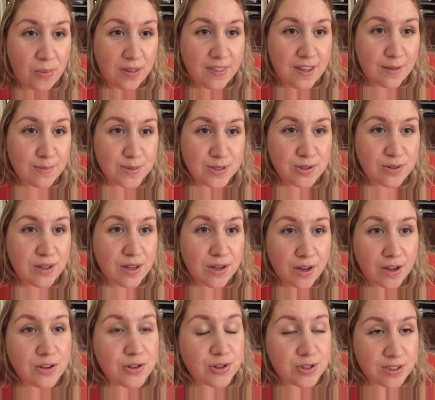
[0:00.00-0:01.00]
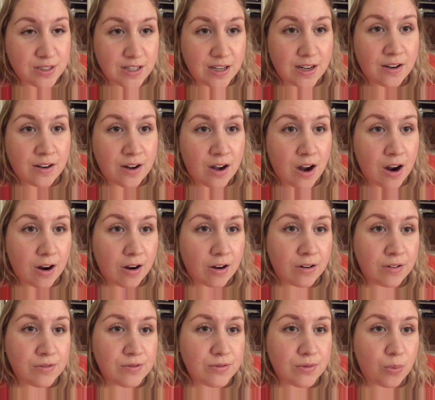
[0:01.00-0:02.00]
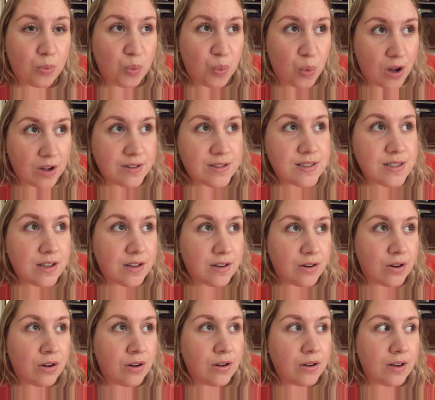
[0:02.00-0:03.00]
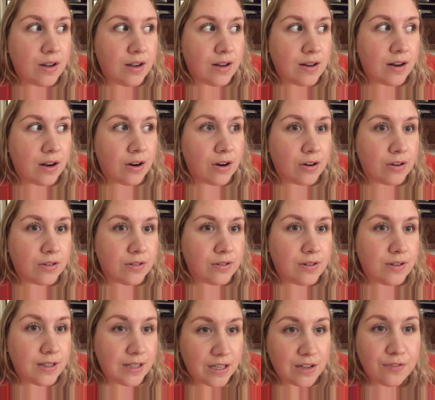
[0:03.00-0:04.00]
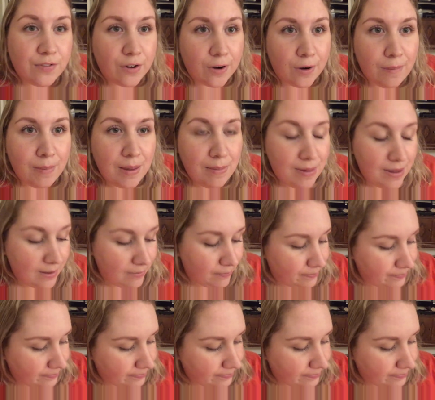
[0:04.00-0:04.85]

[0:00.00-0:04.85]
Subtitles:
with them, so they understand our wants and our need for a baby.